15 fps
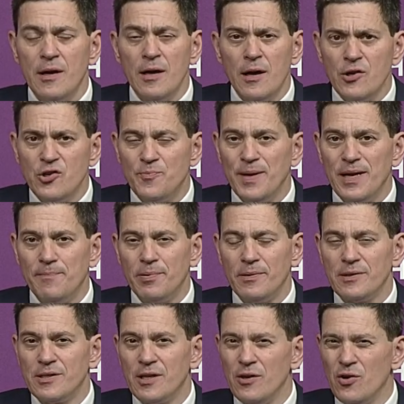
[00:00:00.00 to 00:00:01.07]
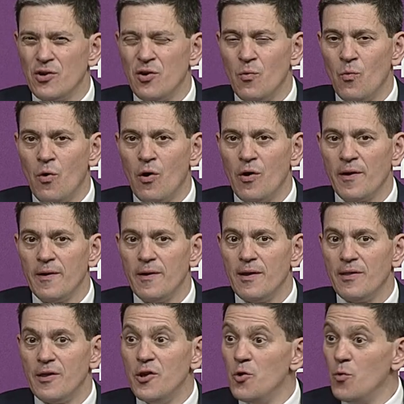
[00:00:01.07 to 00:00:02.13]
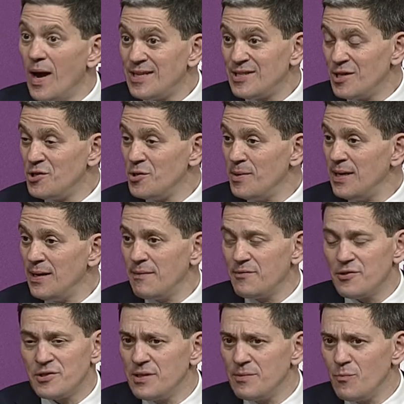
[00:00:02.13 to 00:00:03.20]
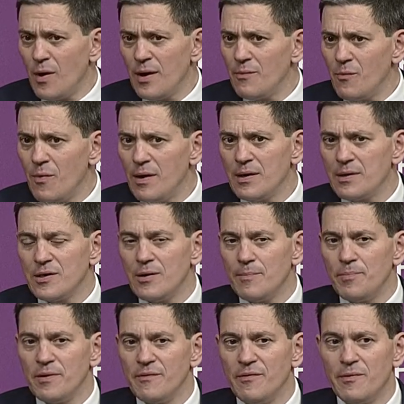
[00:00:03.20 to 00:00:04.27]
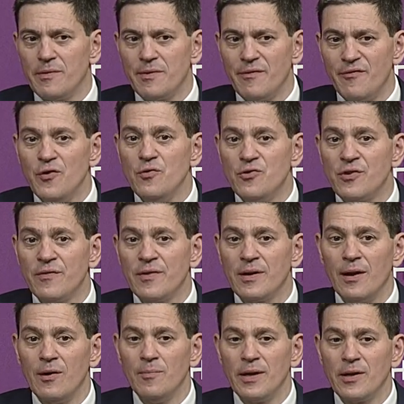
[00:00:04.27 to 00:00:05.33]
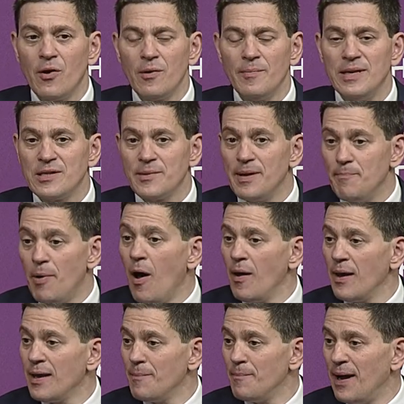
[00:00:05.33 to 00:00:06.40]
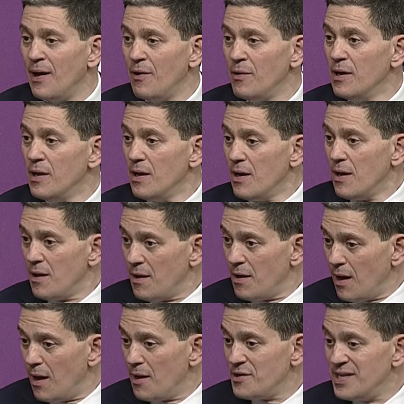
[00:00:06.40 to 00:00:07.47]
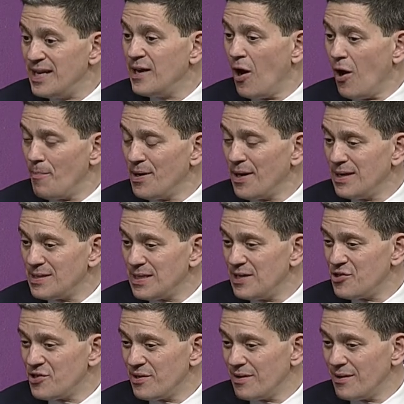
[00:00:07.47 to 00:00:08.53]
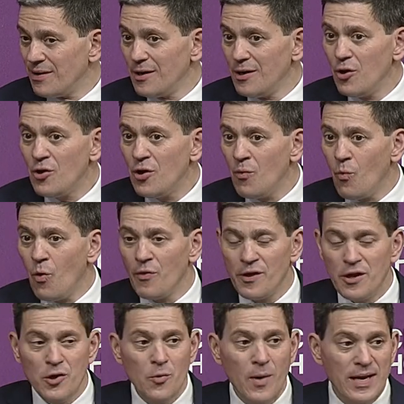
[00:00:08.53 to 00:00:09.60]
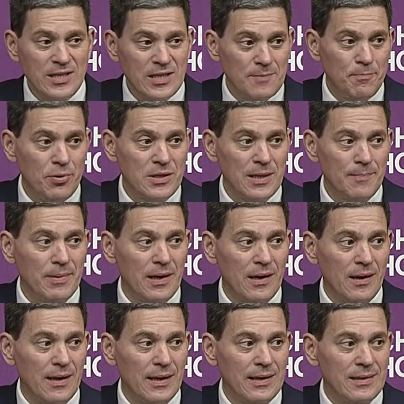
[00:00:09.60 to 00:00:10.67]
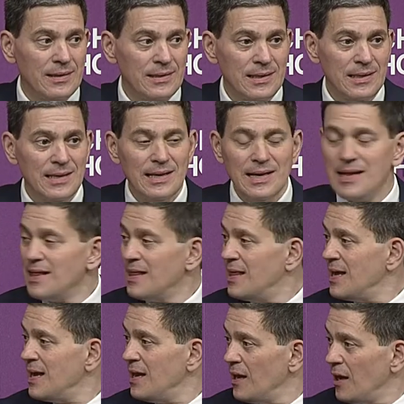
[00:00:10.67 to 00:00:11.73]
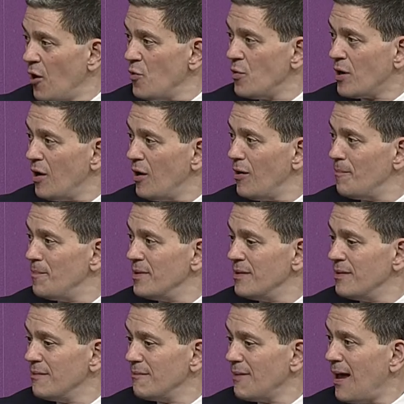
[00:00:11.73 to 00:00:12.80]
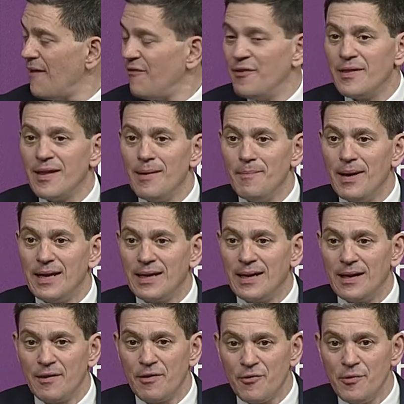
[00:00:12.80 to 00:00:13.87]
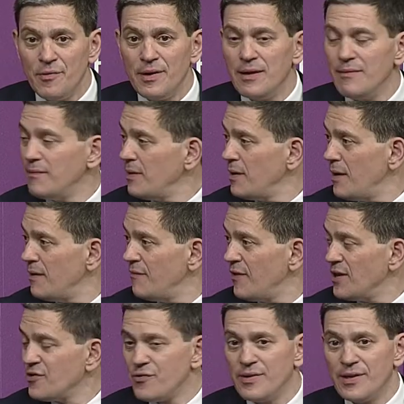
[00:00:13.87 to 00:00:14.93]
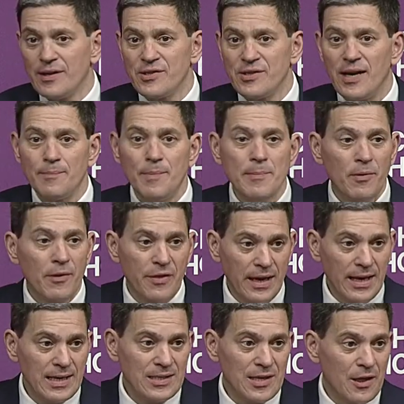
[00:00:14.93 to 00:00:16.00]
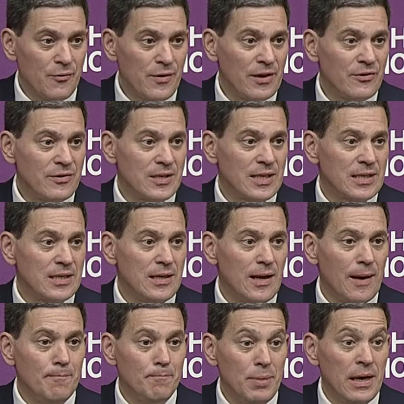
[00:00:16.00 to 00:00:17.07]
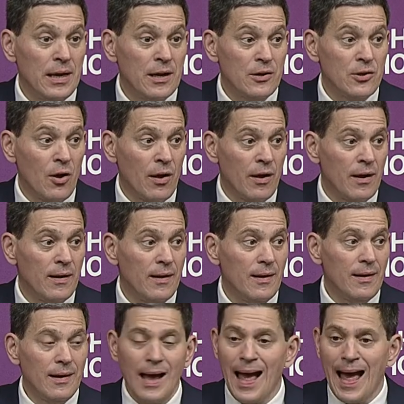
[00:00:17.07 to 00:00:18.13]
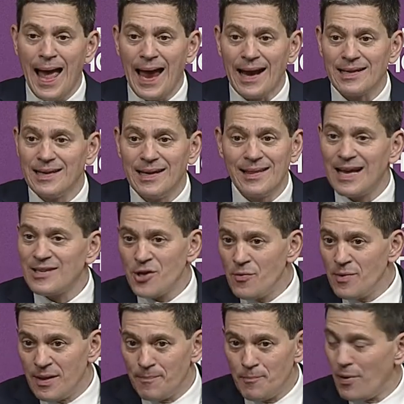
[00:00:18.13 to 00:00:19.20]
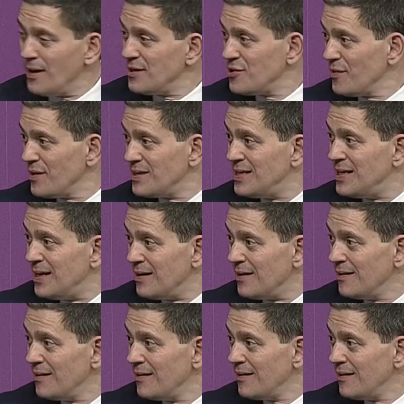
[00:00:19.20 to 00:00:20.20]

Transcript: urge people to look at what the US are doing. Just in one, one example of the future of the global economy is going to be partly about uh, decarbonization. Look at what the US is putting behind the low carbon mm. effort they're making through the uh, Inflation Reduction Act. People think it's a $369 billion act. That's only the price on the tin.